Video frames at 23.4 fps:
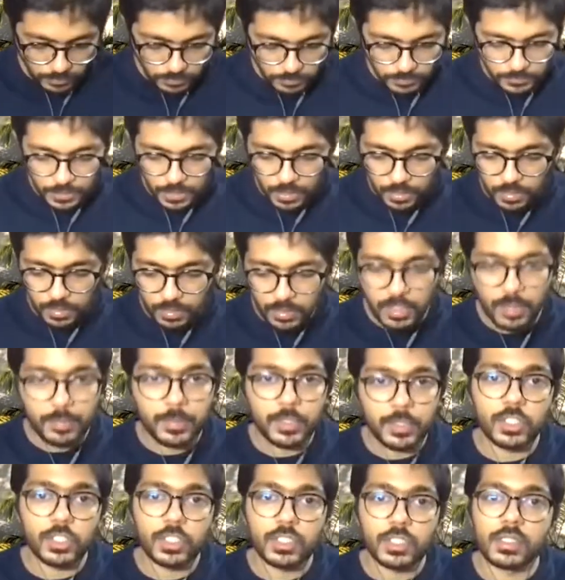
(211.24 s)
let me
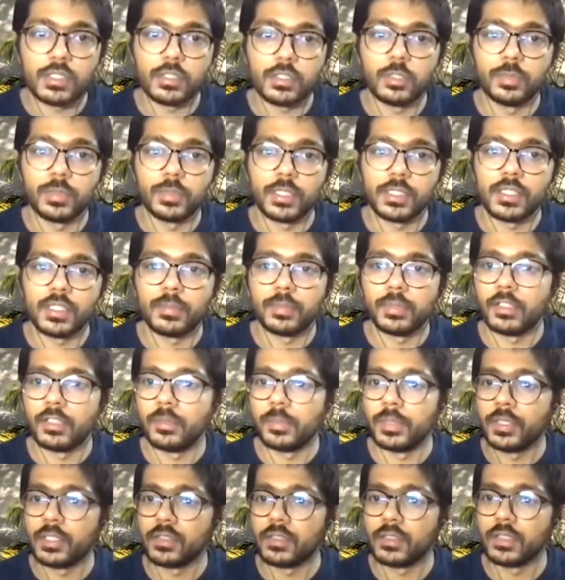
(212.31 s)
just zoom this up a little
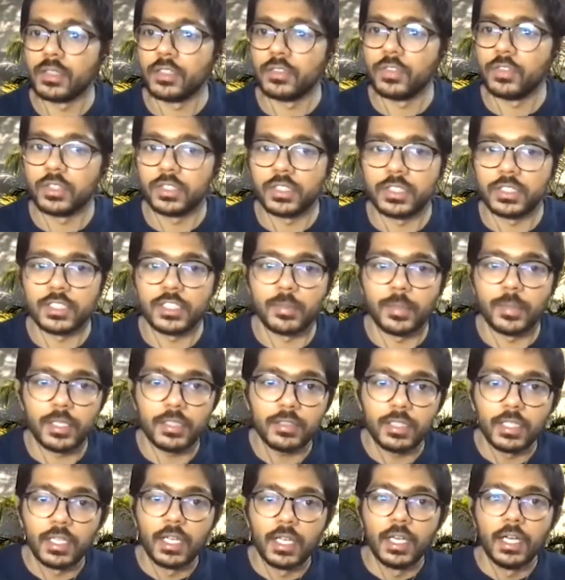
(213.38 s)
bit so that you folks can see better.
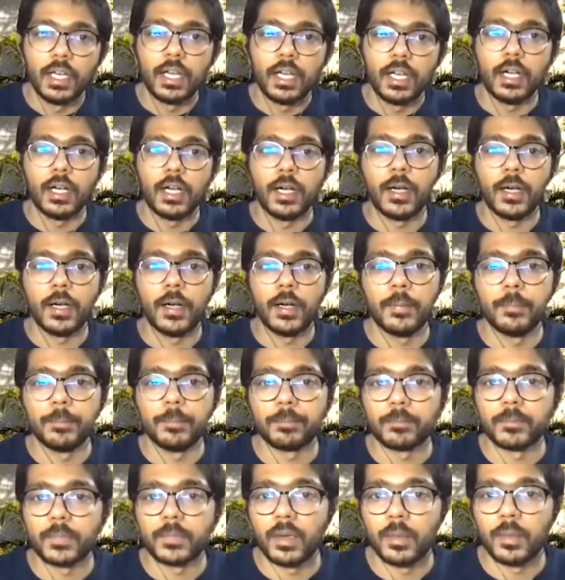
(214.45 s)

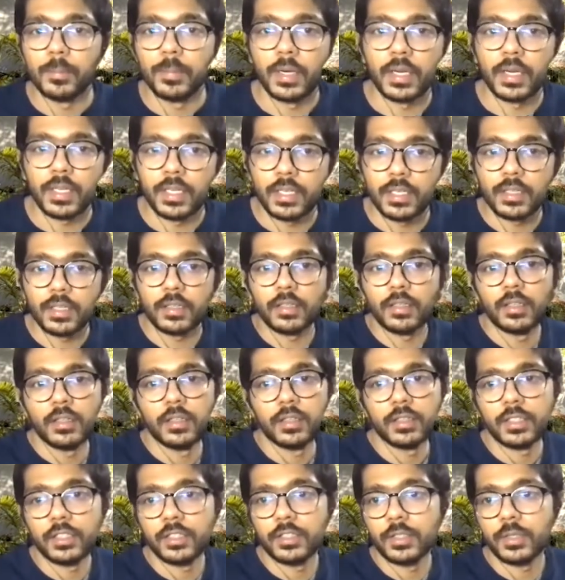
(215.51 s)
But
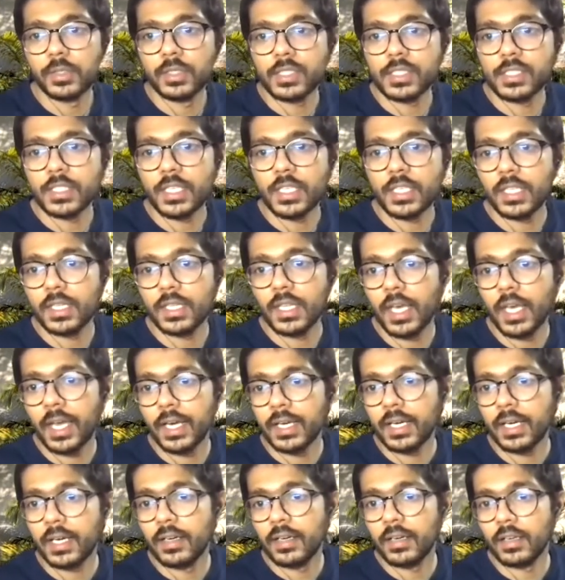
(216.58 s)
here you can see
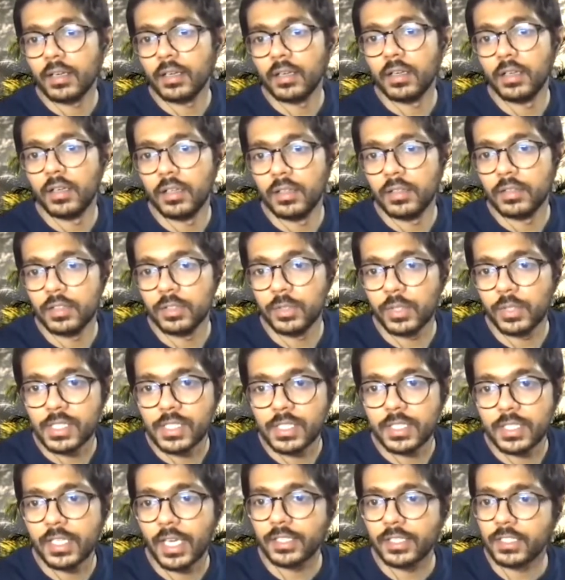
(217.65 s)
that you can
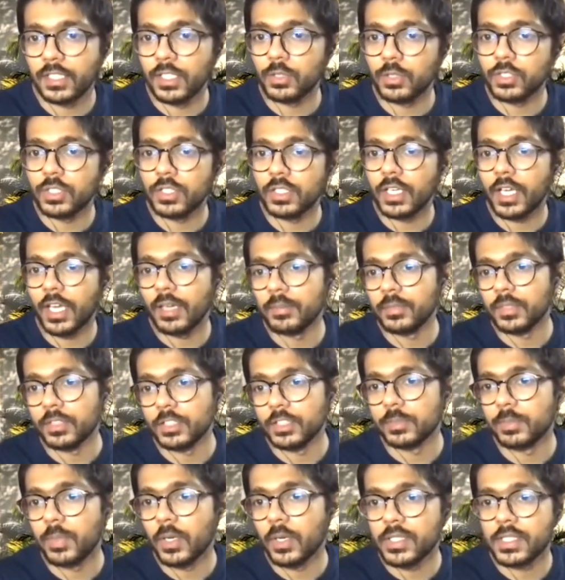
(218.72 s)
see the execution time, the
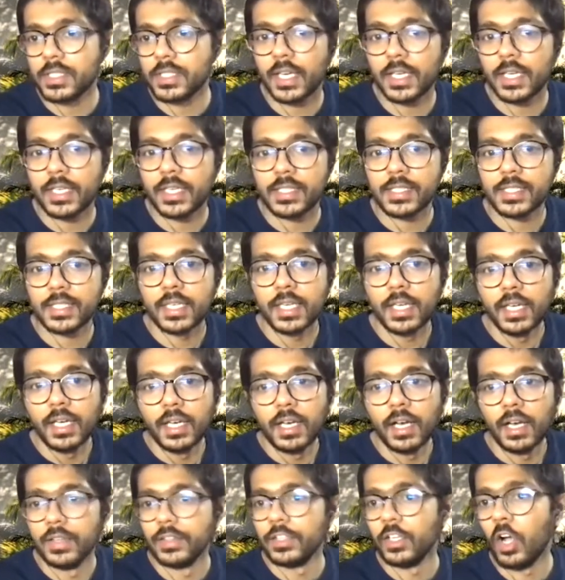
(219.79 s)
response size,
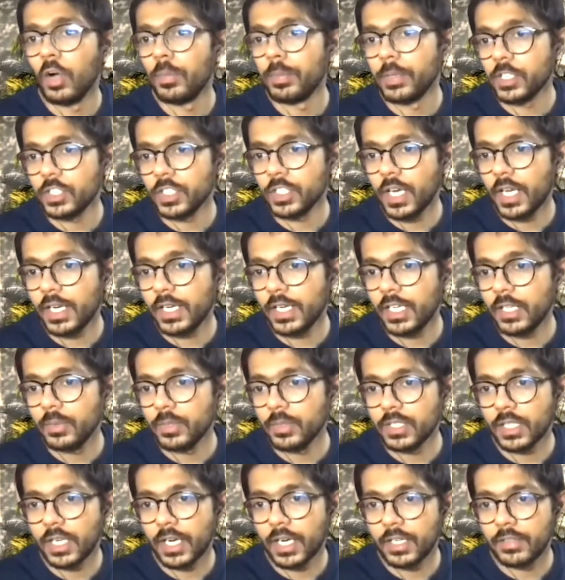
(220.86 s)
the operation ID, which
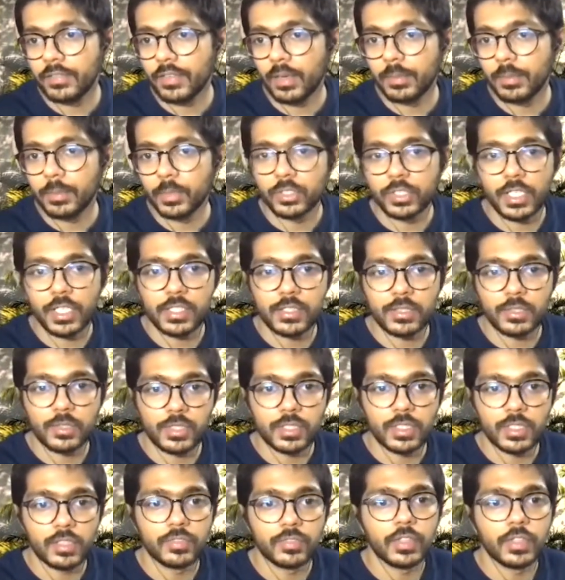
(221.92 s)
will kind of help you trace through
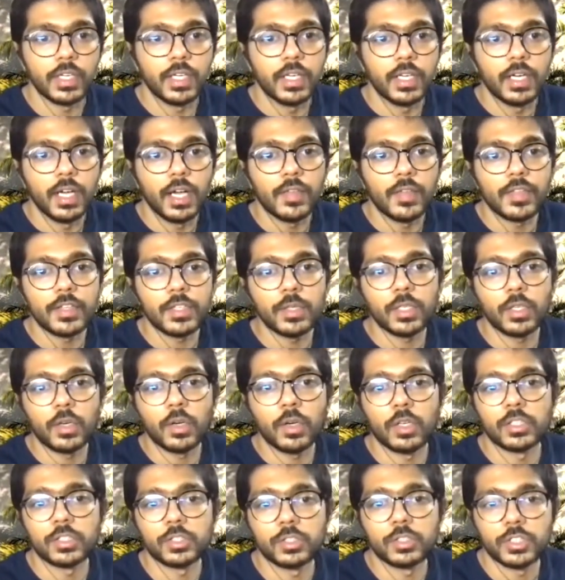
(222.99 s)
stuff. And then you can
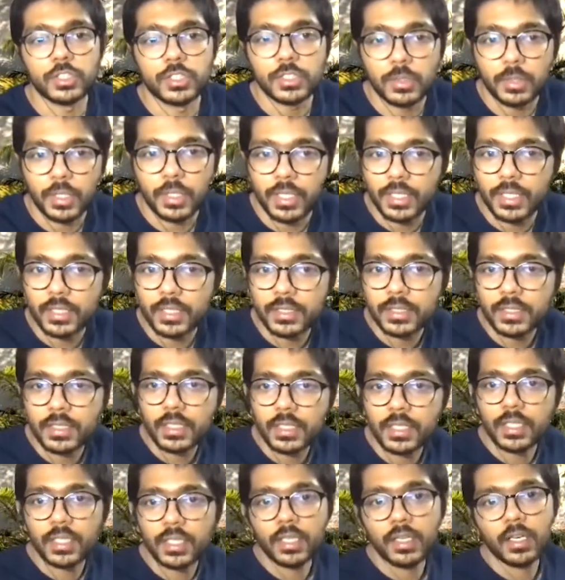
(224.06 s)
also just look at
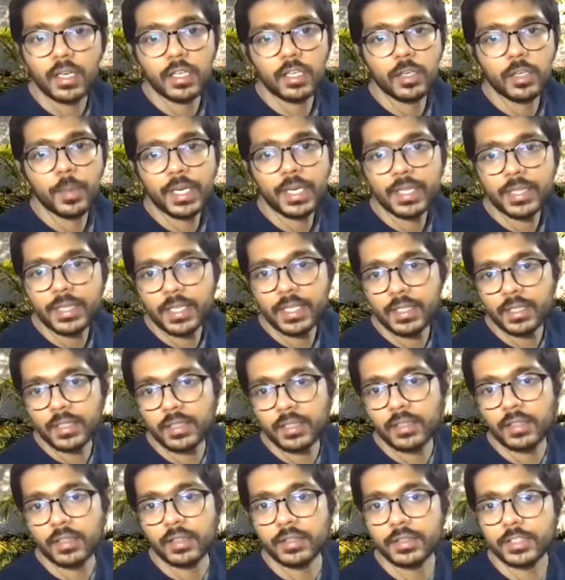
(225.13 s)
the query that
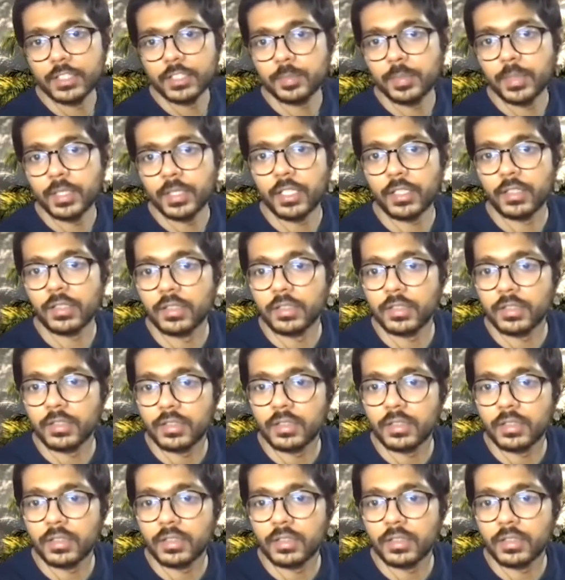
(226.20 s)
this particular